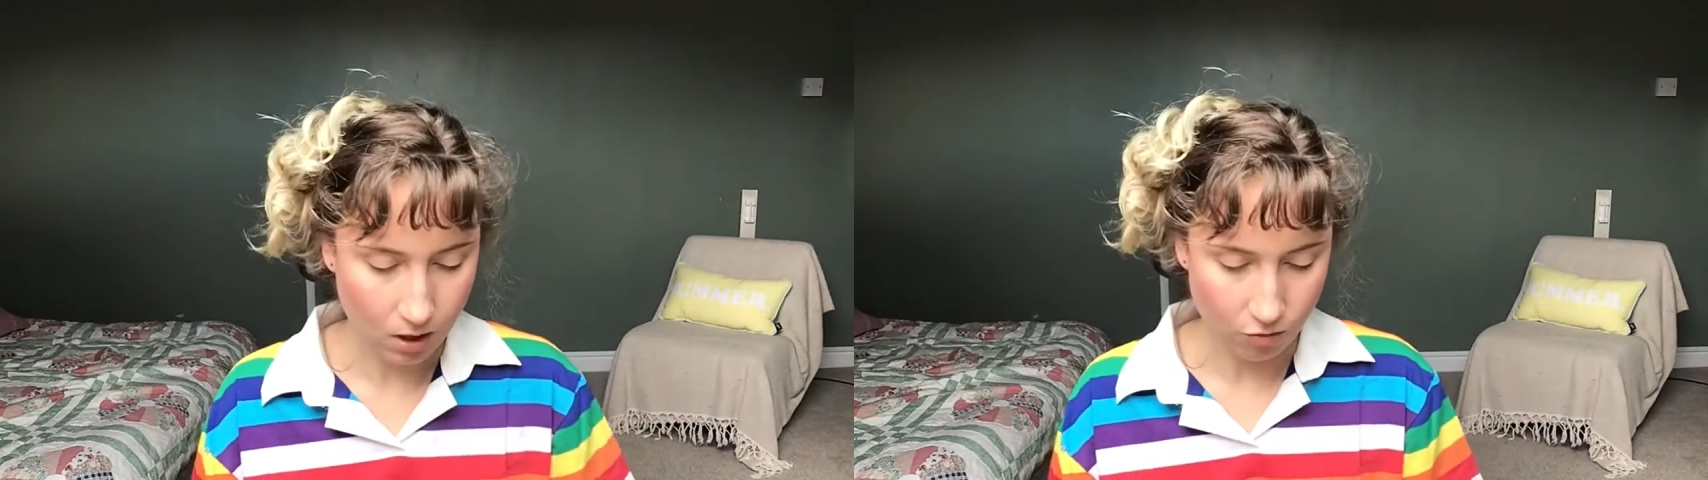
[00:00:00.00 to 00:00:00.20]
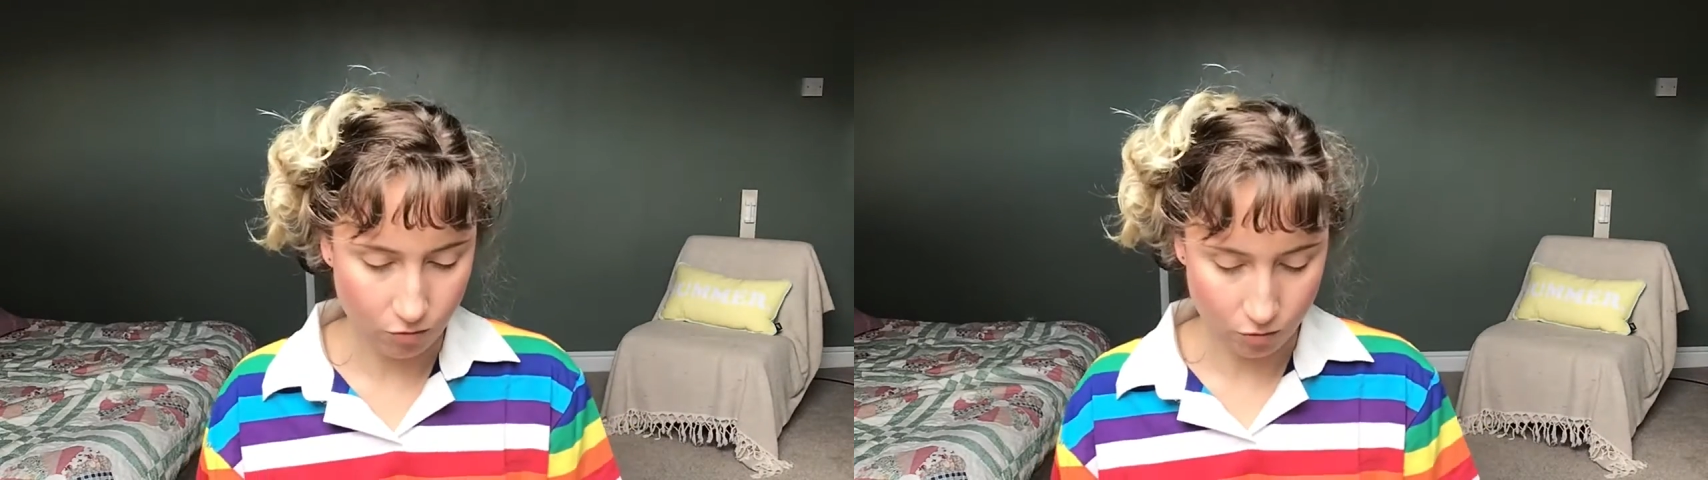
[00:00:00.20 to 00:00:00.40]

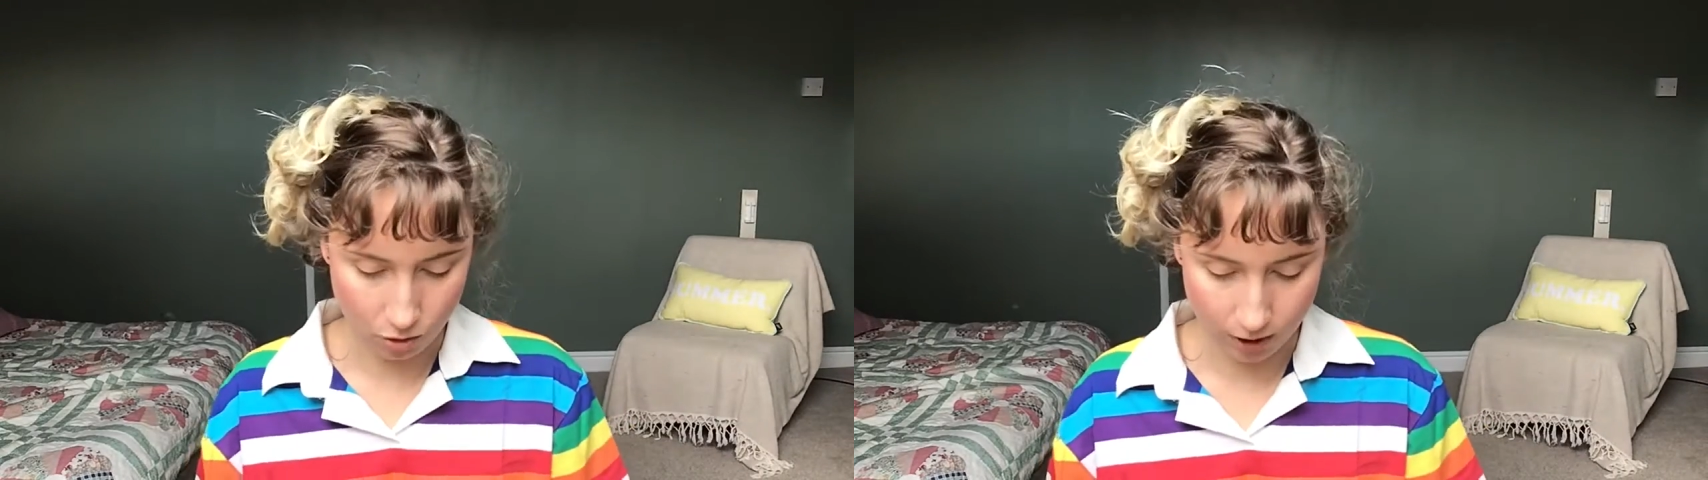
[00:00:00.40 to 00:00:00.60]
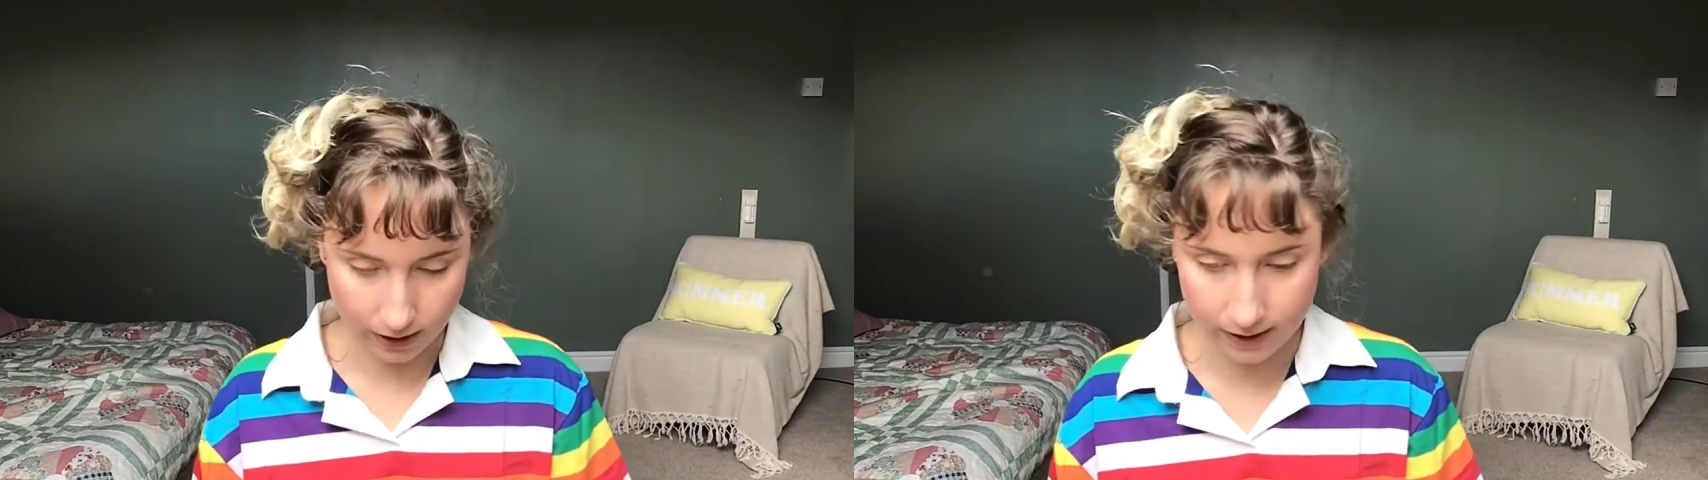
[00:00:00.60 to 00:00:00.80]

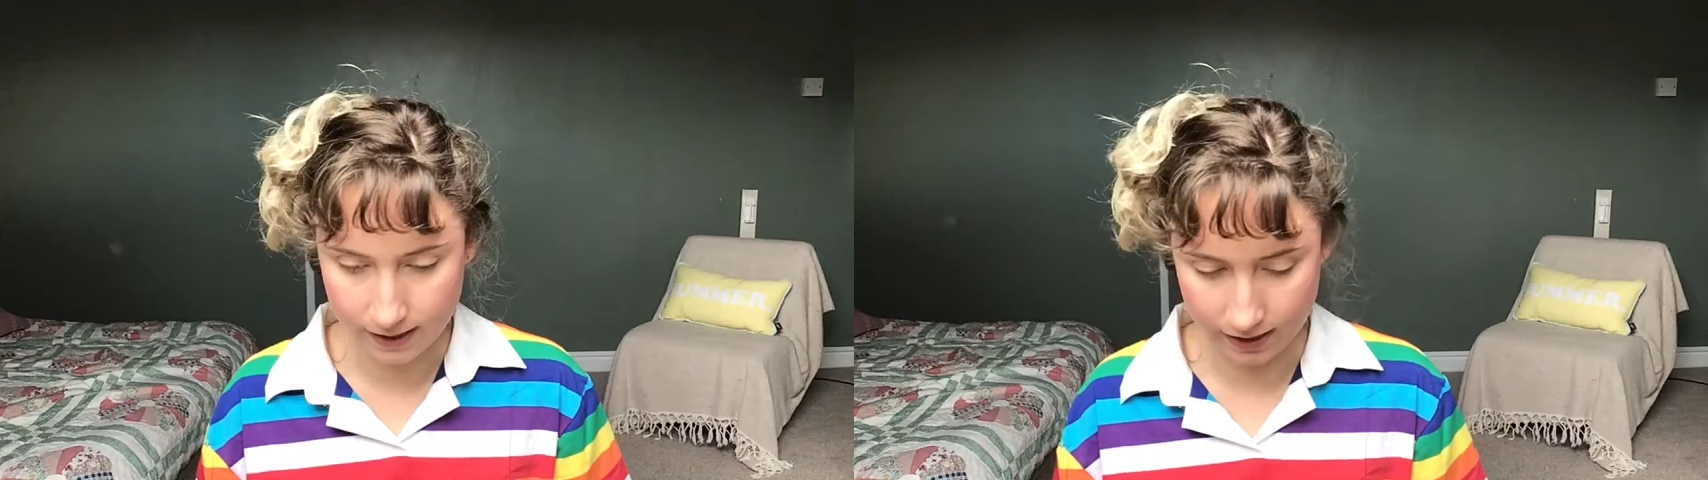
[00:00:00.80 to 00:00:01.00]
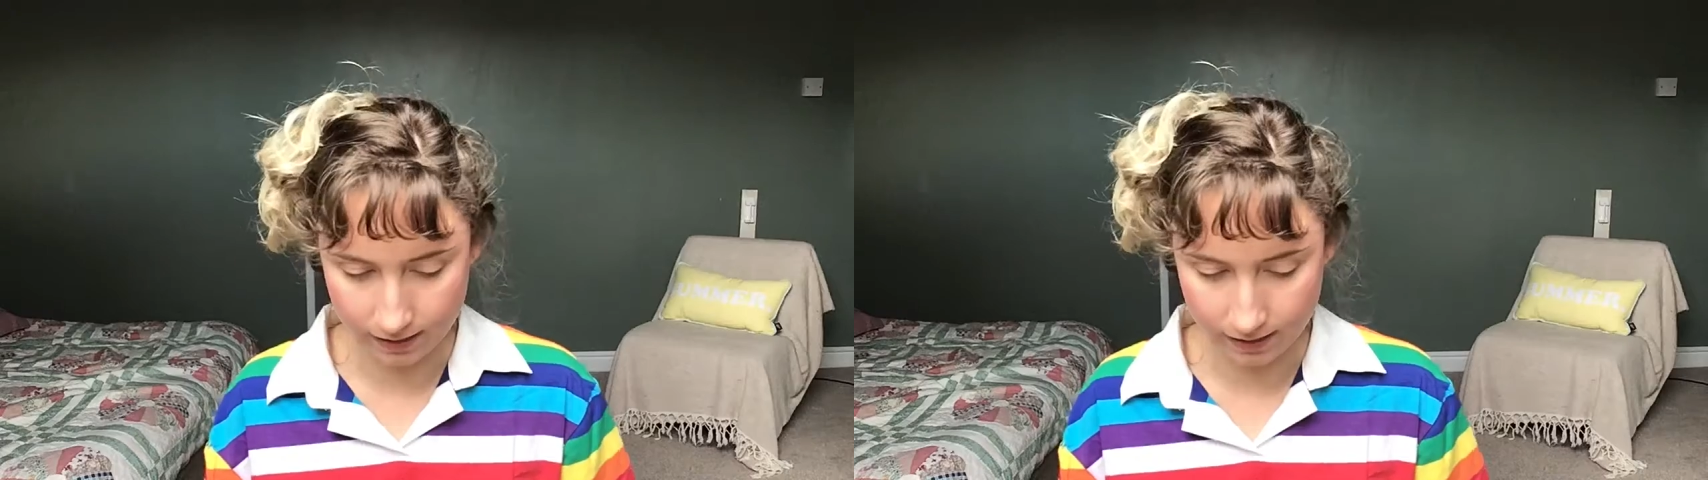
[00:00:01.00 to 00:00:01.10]
Right.